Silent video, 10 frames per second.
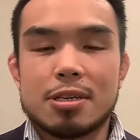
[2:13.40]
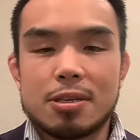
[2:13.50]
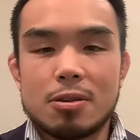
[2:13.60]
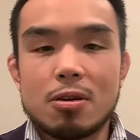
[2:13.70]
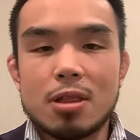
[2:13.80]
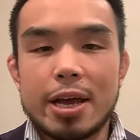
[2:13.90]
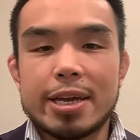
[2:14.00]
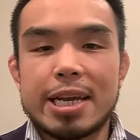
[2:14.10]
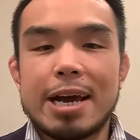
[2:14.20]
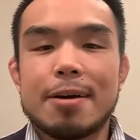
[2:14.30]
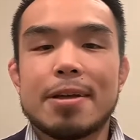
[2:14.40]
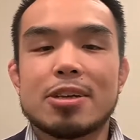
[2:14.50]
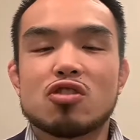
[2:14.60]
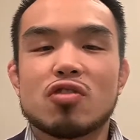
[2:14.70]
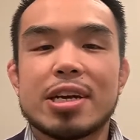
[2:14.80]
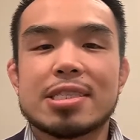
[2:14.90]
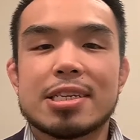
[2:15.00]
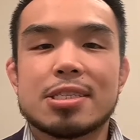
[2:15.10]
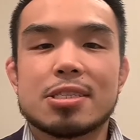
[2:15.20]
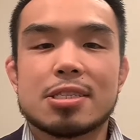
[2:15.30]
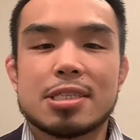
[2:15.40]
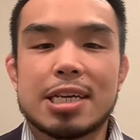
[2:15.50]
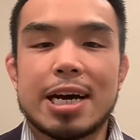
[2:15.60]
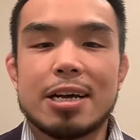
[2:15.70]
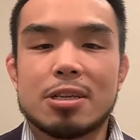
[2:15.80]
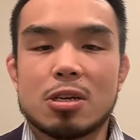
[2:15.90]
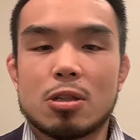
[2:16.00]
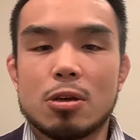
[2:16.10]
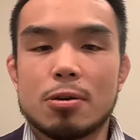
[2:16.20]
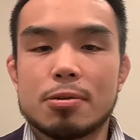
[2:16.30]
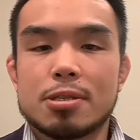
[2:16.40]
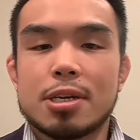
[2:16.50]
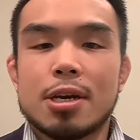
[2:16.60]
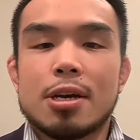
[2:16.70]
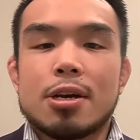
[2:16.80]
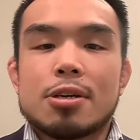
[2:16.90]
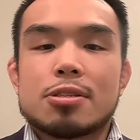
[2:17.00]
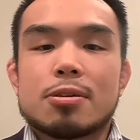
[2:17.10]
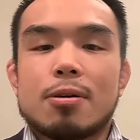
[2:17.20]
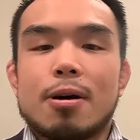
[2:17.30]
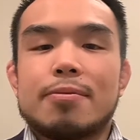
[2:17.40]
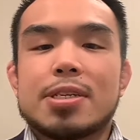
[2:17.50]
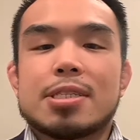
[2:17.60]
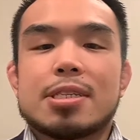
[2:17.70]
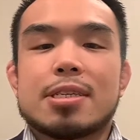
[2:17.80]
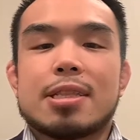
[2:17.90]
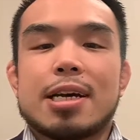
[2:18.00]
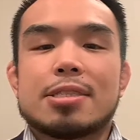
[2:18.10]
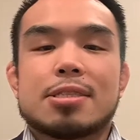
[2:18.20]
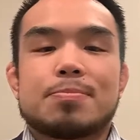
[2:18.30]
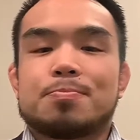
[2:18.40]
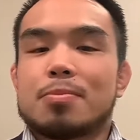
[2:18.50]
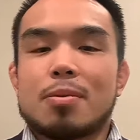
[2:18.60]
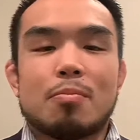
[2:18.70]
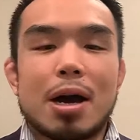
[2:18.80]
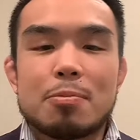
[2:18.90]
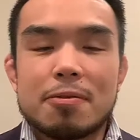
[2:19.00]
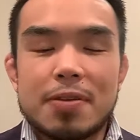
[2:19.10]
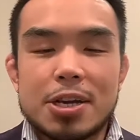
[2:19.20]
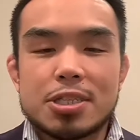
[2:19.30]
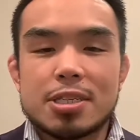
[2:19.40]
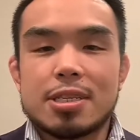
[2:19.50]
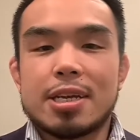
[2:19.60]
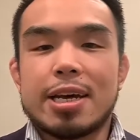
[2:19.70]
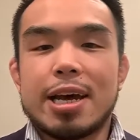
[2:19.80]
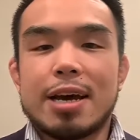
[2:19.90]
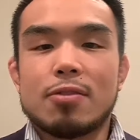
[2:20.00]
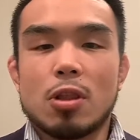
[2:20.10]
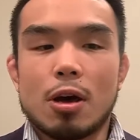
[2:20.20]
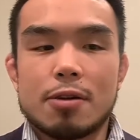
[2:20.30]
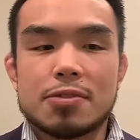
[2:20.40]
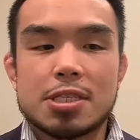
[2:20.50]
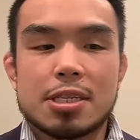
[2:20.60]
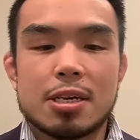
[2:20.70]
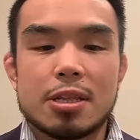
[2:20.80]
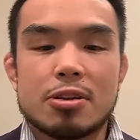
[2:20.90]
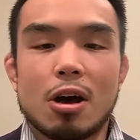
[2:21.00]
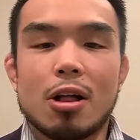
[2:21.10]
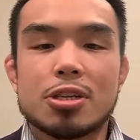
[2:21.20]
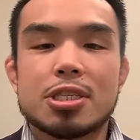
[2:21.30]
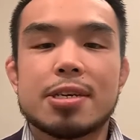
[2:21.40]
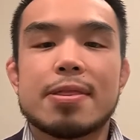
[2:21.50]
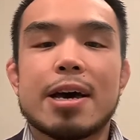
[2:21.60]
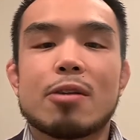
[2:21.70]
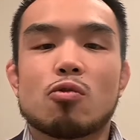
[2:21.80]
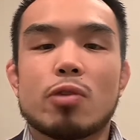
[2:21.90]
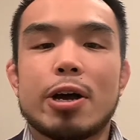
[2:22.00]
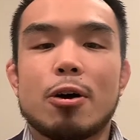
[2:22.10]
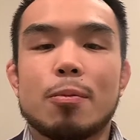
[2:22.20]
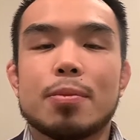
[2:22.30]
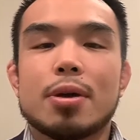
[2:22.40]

look like and how that translates to style and clothes. So obviously that's my profession, and I have a lot of skill and knowledge in that realm.